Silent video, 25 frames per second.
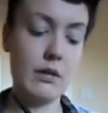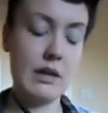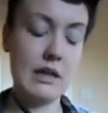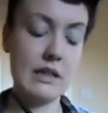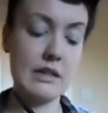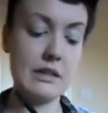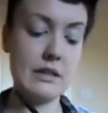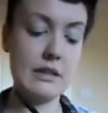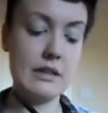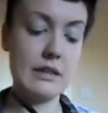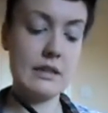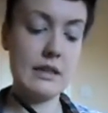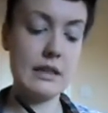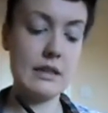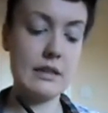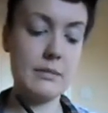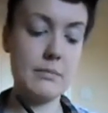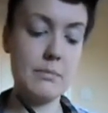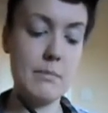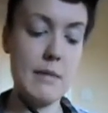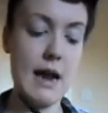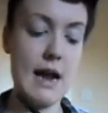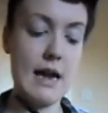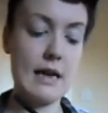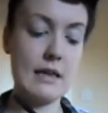which is
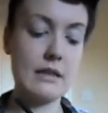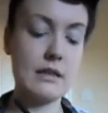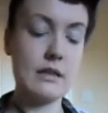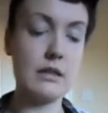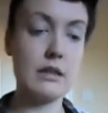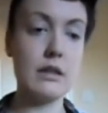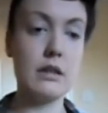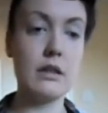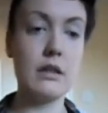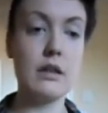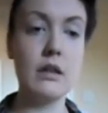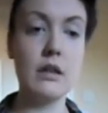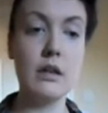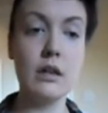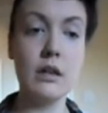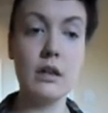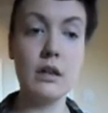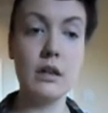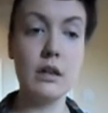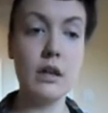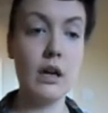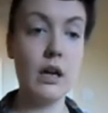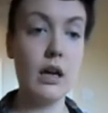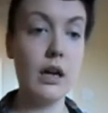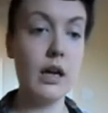this matte
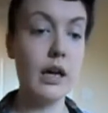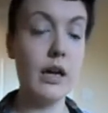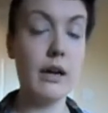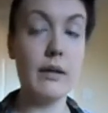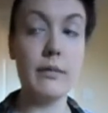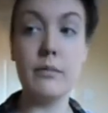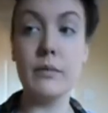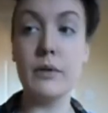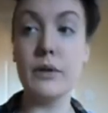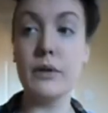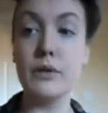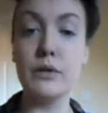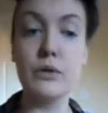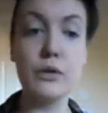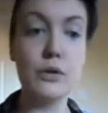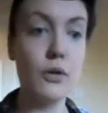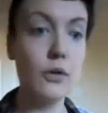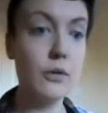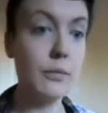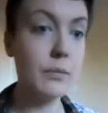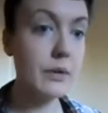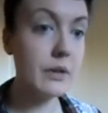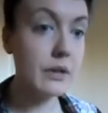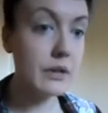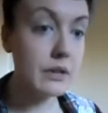
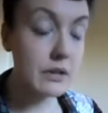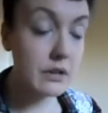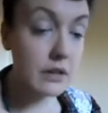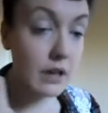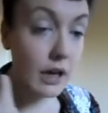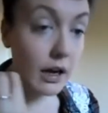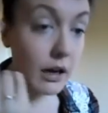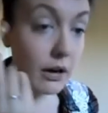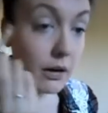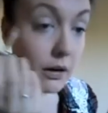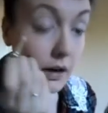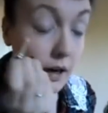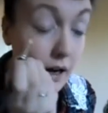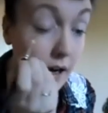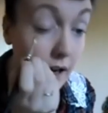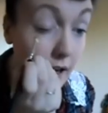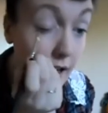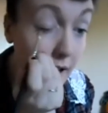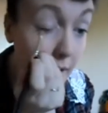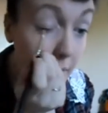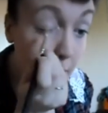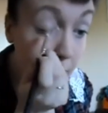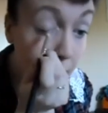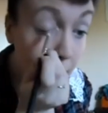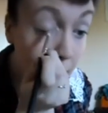taupe style
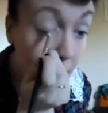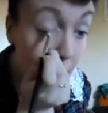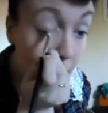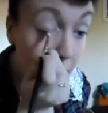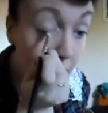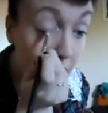colour.